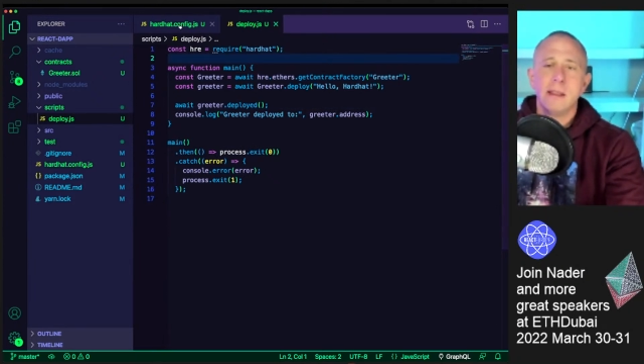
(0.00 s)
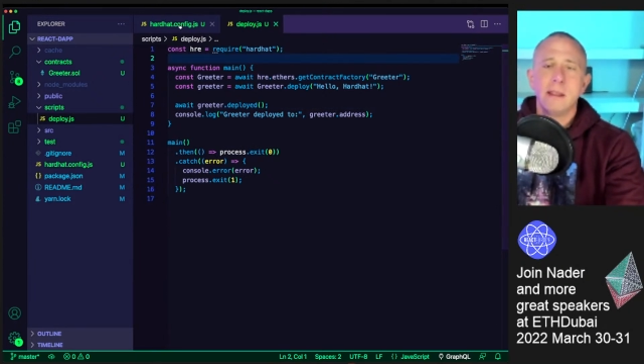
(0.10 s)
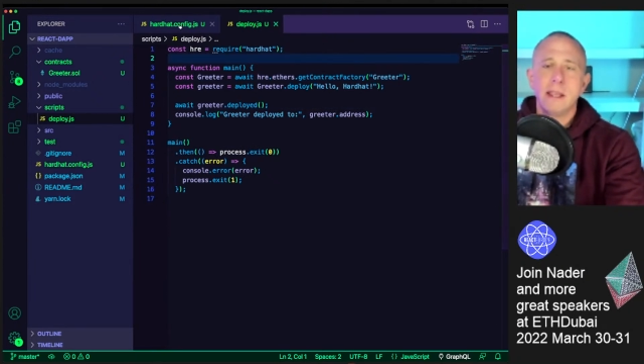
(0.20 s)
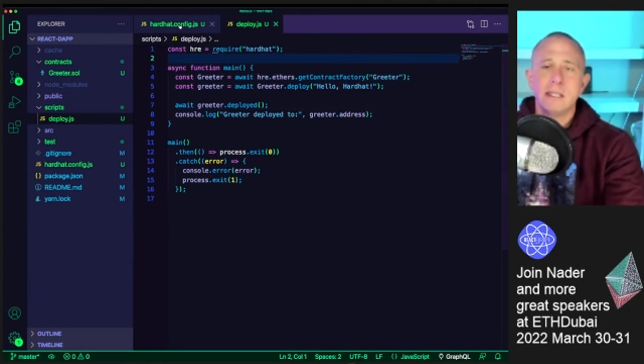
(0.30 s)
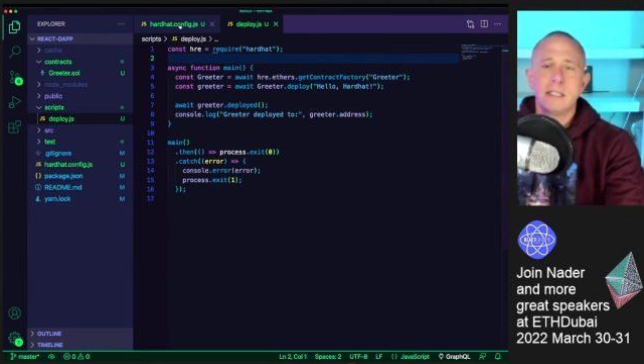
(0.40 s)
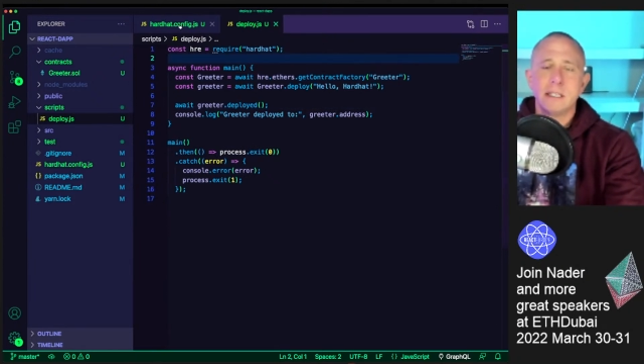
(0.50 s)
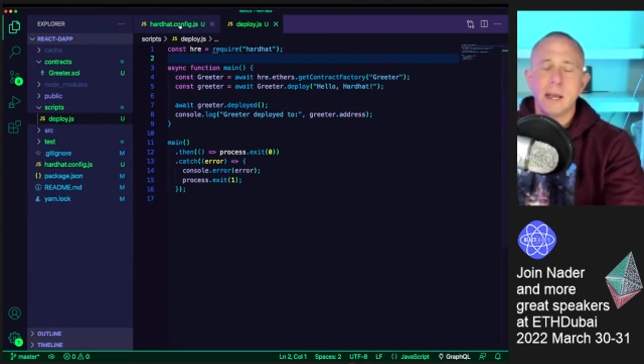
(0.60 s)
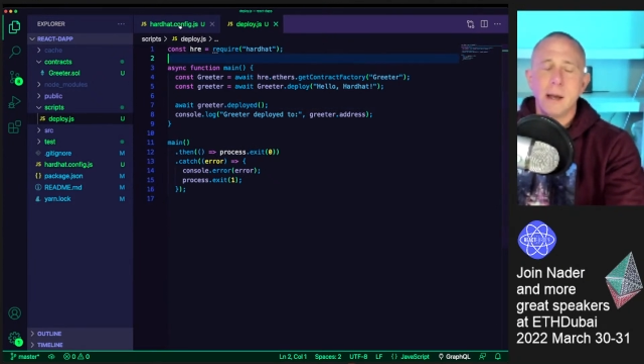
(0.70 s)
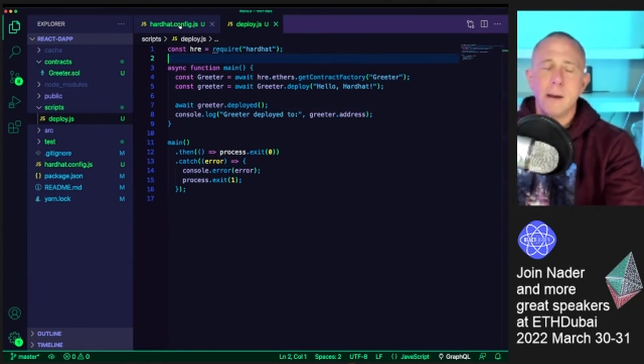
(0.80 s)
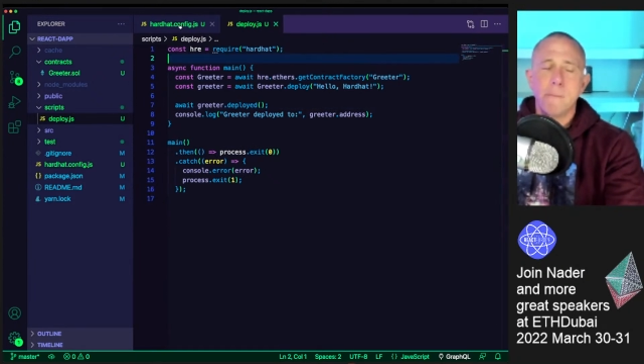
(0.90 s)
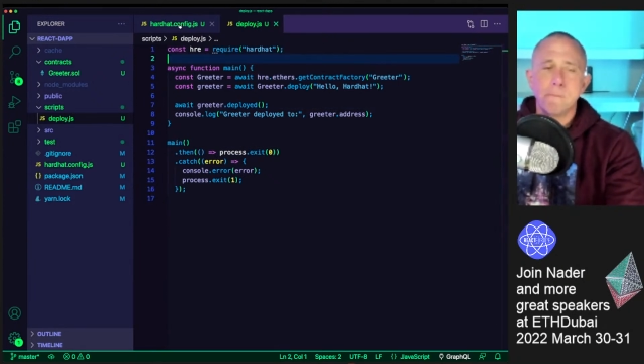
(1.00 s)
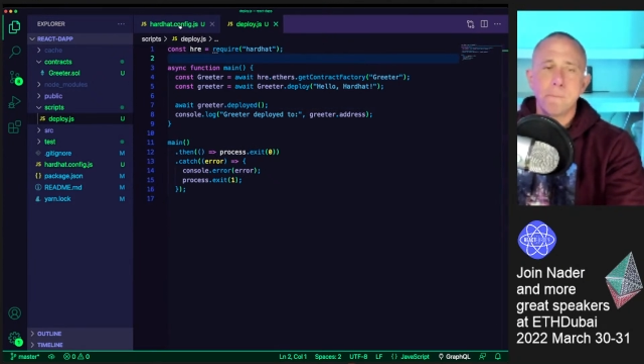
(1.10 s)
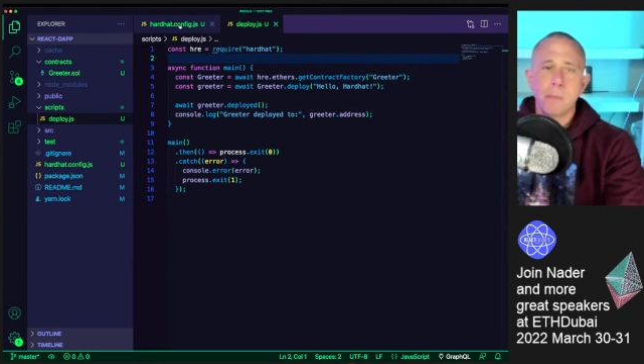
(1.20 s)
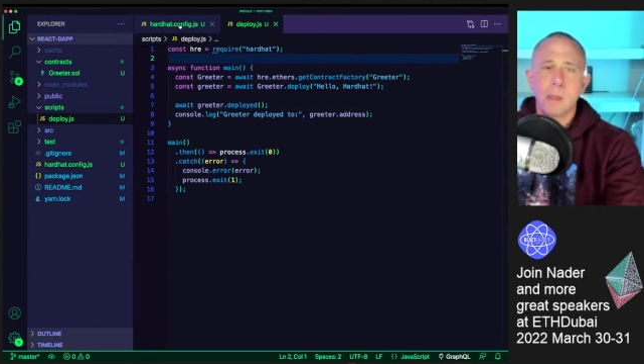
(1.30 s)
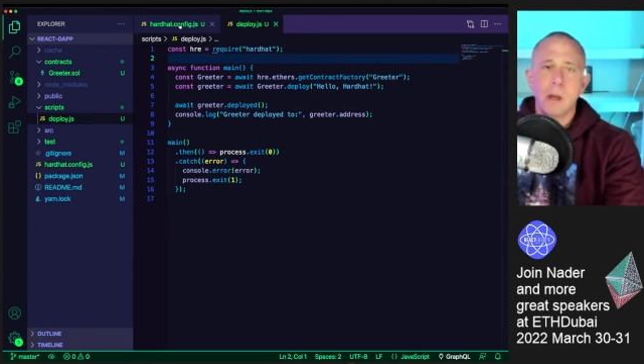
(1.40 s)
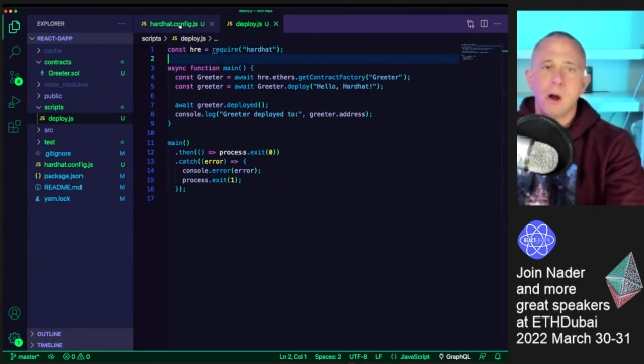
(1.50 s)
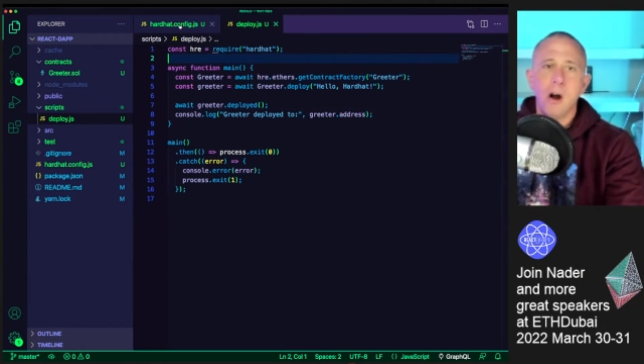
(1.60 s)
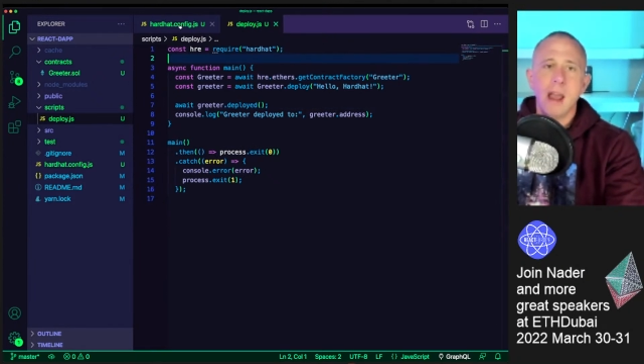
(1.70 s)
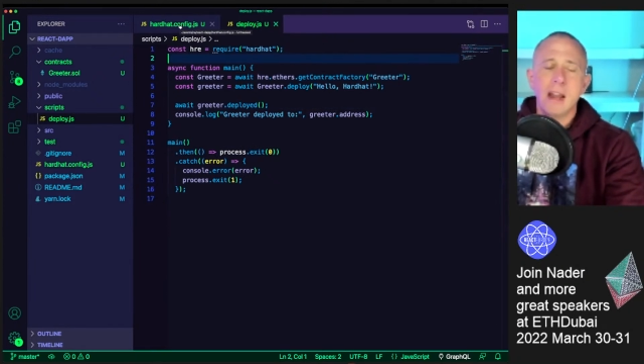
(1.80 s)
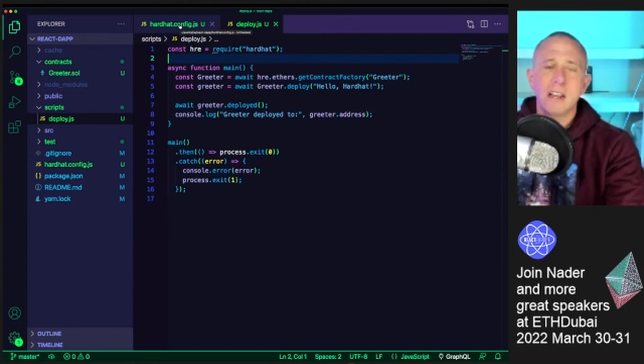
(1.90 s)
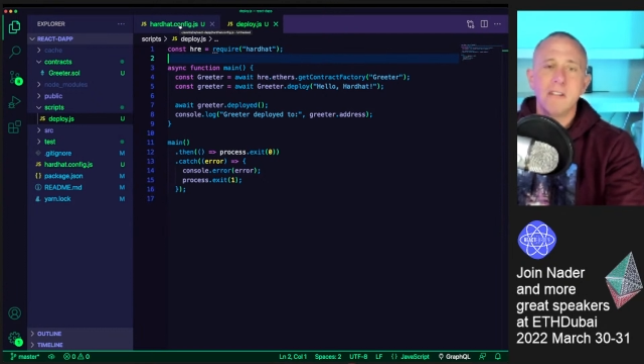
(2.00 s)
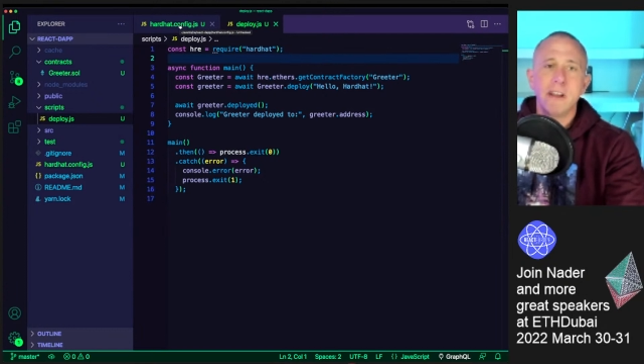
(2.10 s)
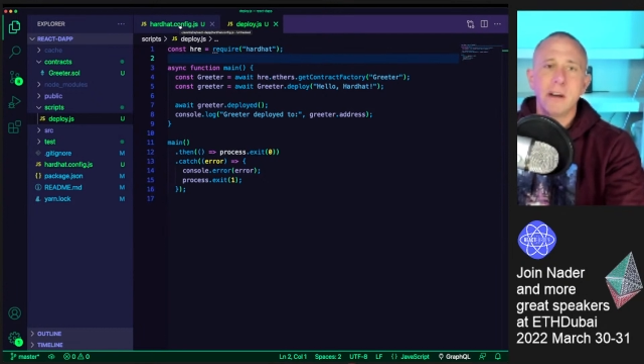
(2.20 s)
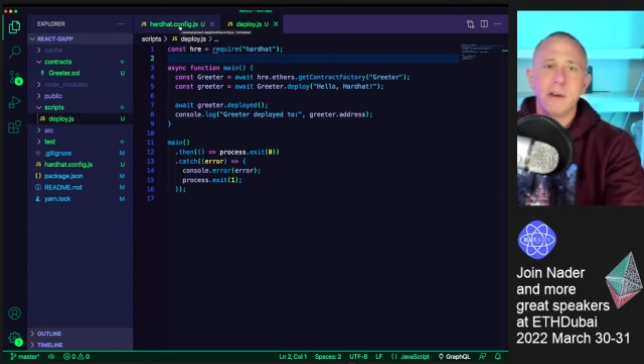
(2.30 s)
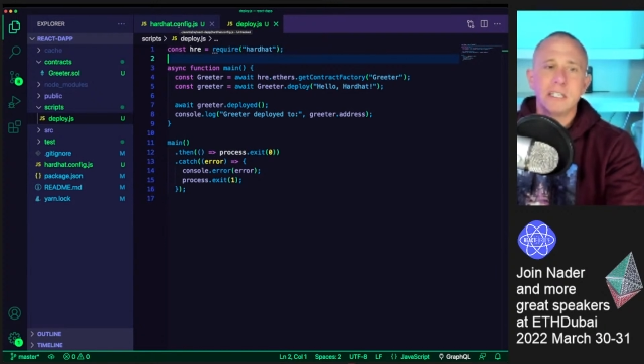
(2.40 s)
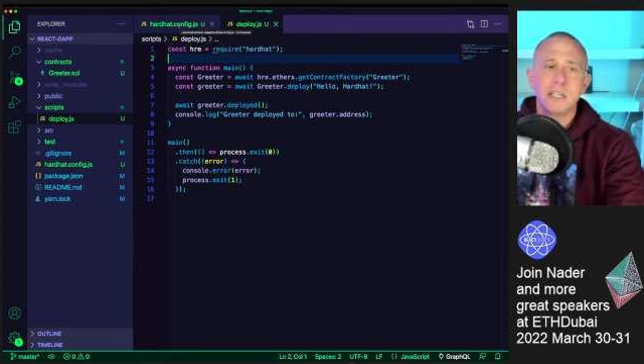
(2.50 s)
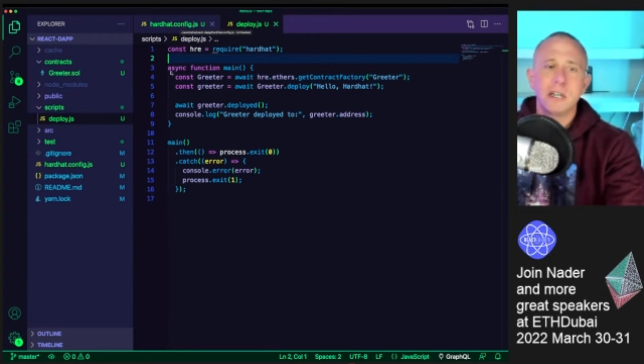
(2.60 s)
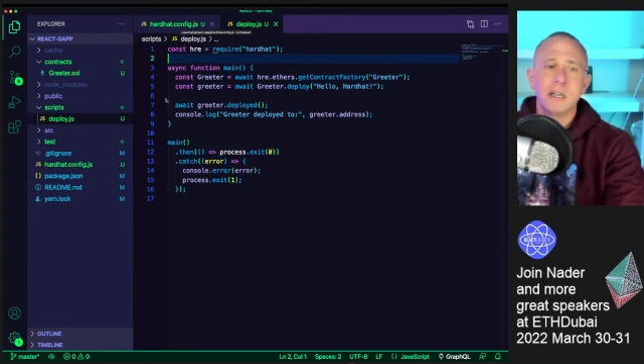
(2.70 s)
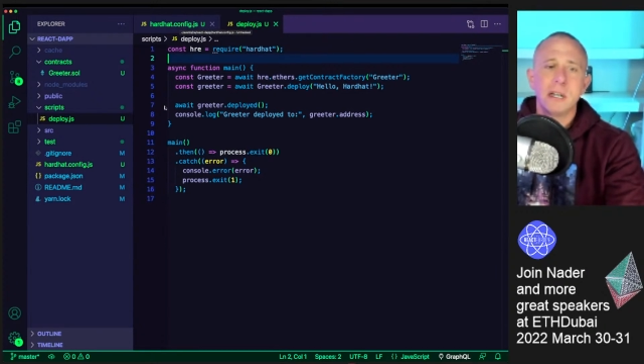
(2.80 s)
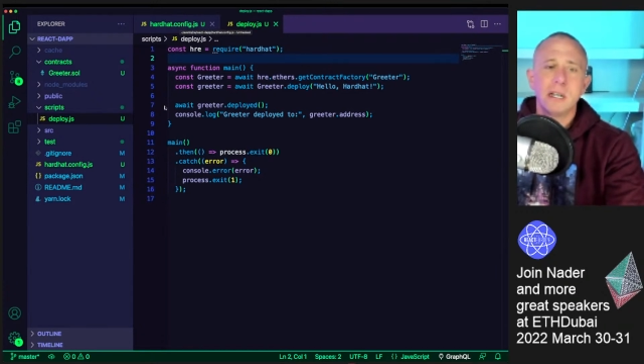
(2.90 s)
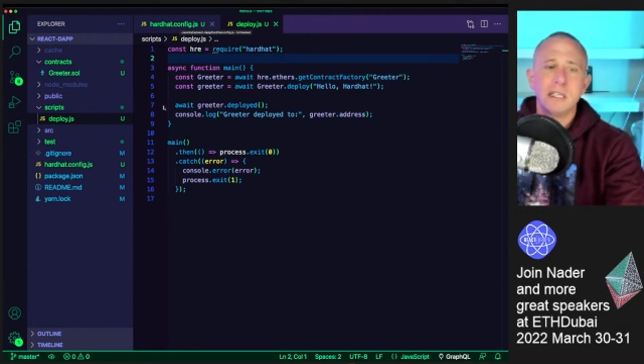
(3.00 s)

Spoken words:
Hardhat configuration